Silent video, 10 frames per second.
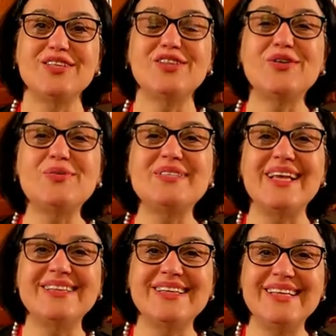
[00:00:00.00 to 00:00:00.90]
Look what's
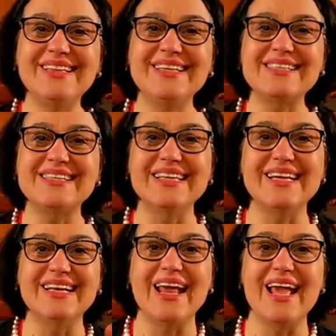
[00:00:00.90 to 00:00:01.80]
underneath this
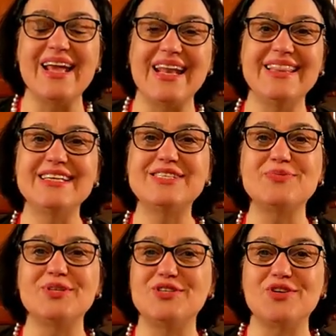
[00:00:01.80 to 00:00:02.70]
lid. And this is
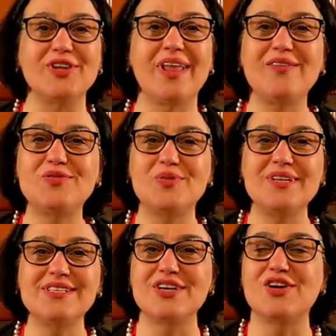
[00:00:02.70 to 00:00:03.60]
what your loved
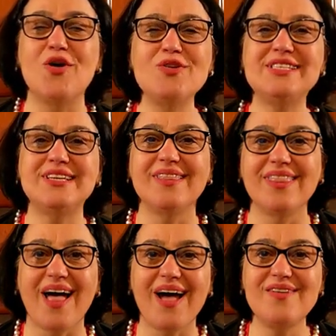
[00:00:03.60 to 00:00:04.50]
ones are going to
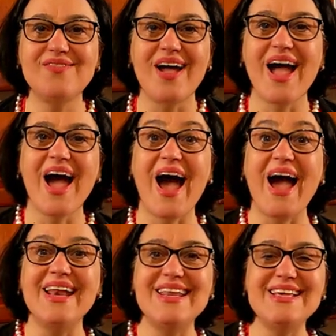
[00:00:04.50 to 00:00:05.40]
love
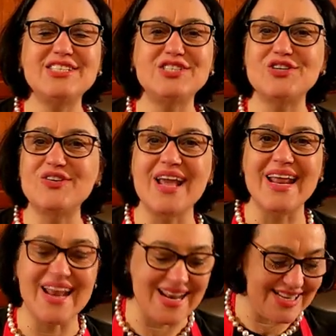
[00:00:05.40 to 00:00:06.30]
on Easter
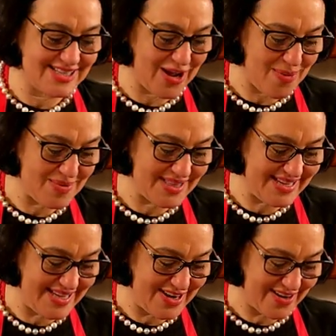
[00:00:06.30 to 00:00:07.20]
and any time of the
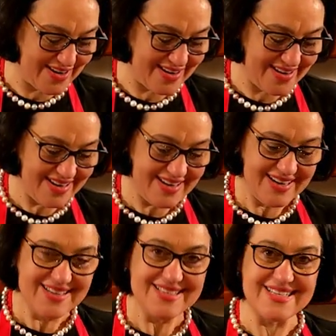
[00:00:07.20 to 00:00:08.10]
year.
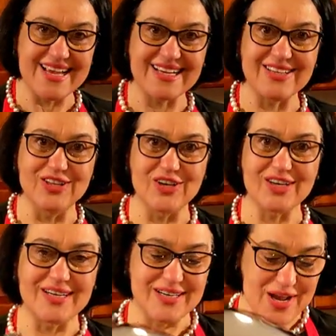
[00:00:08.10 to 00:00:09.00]
Take a look.